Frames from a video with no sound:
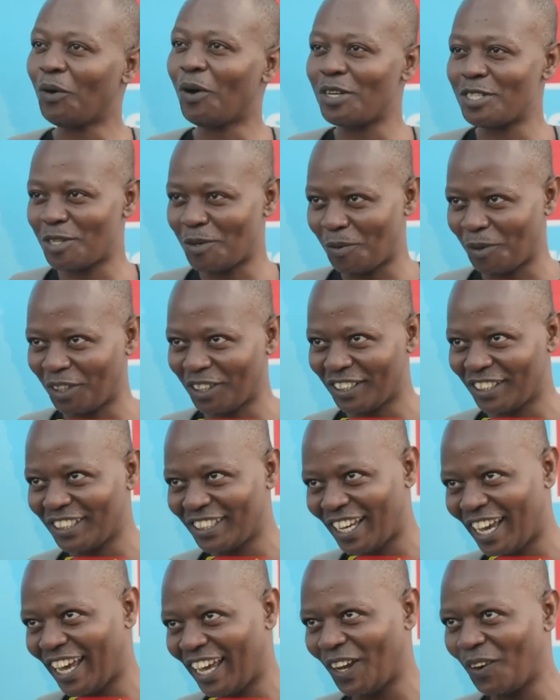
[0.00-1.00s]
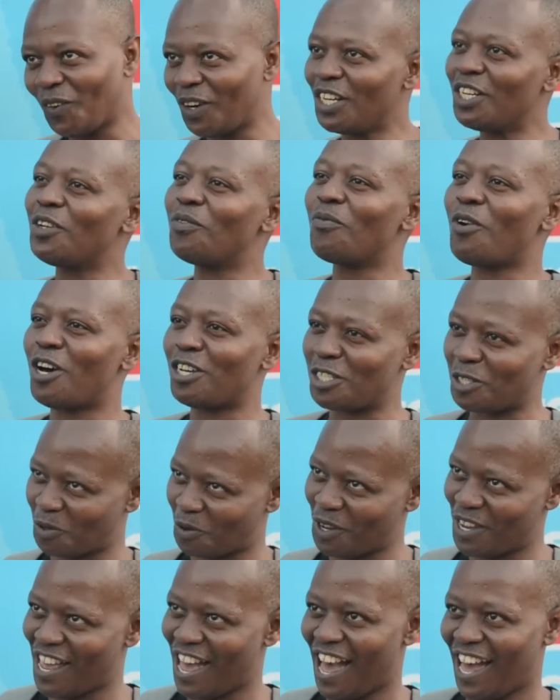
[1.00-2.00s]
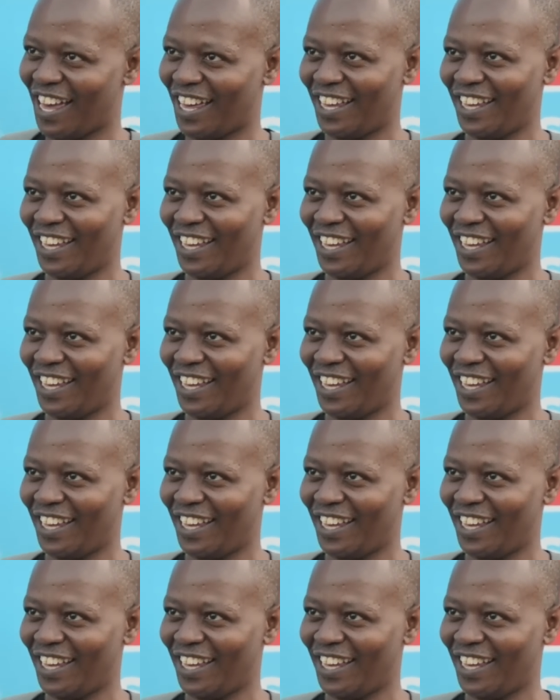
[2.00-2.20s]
waweze kuingia. Kwa nini mnawazuia?